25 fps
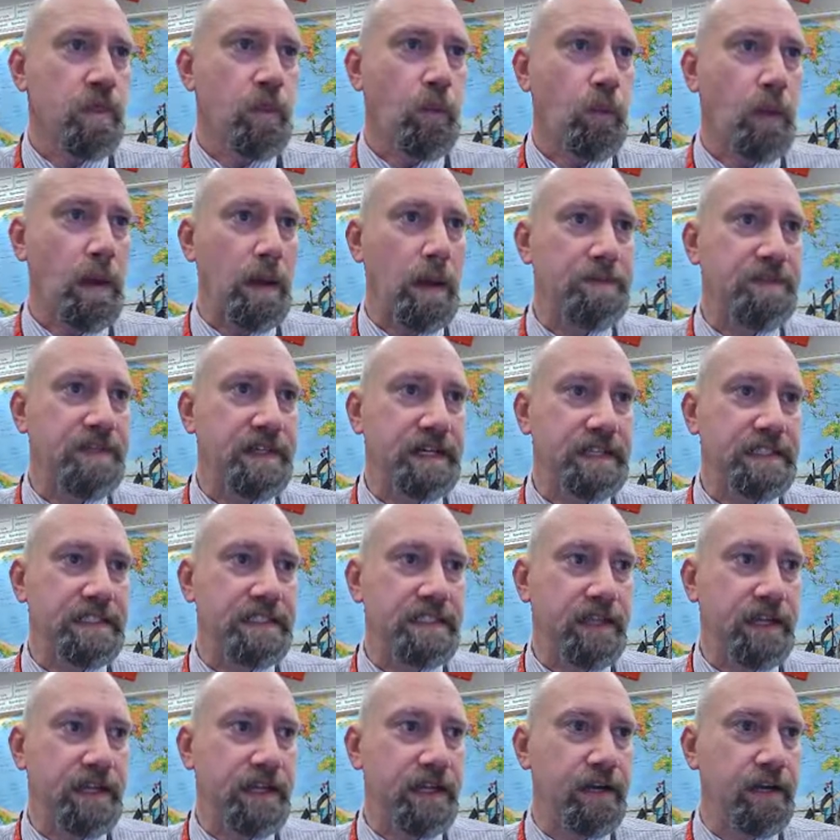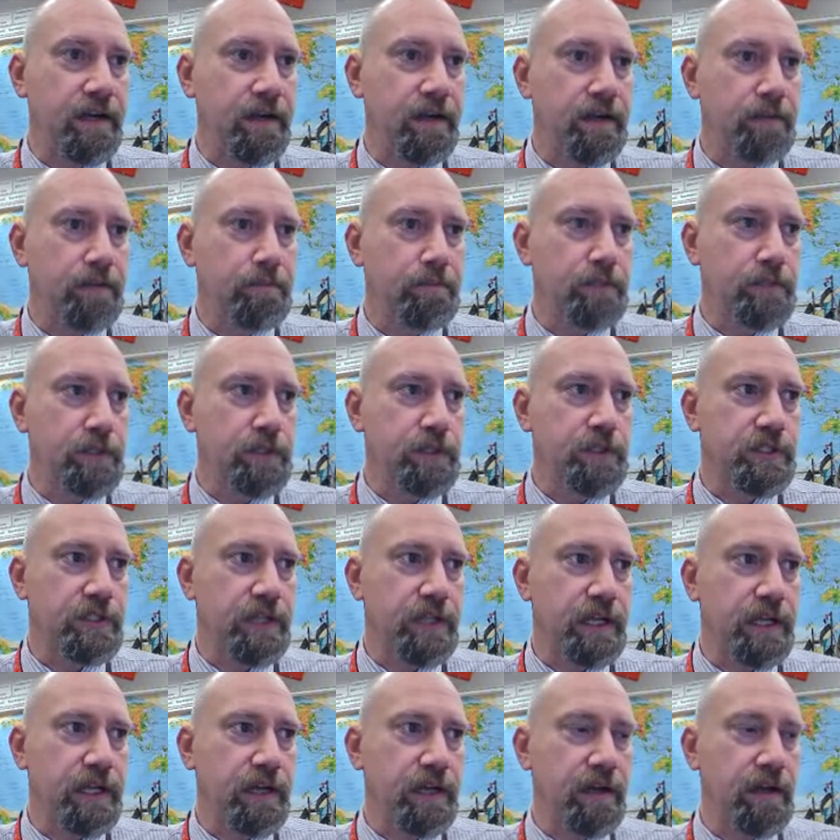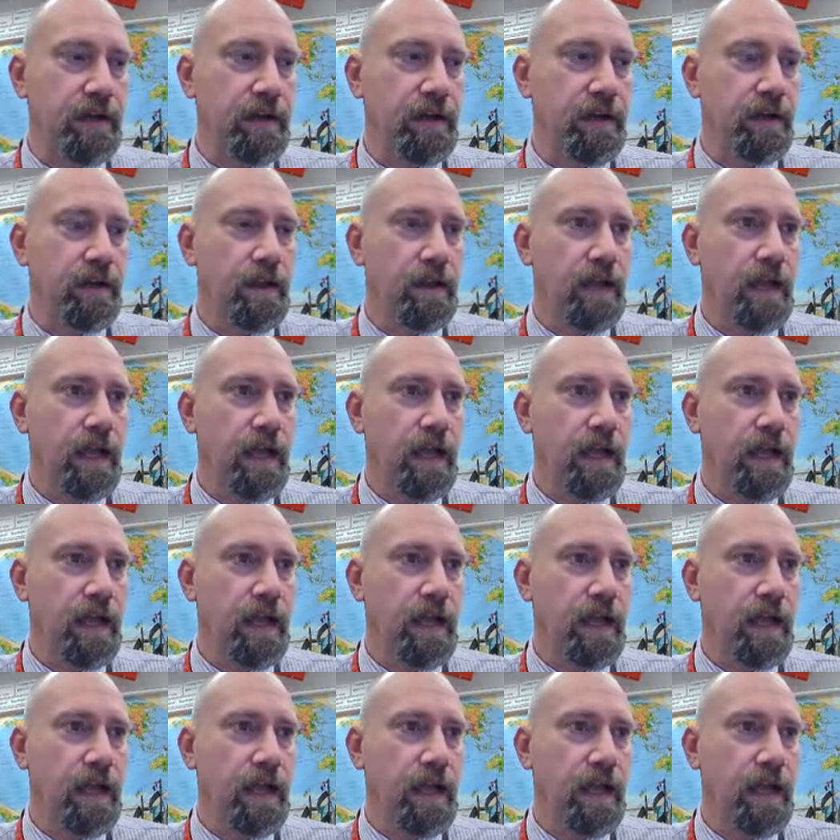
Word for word: The websites are here, books are here,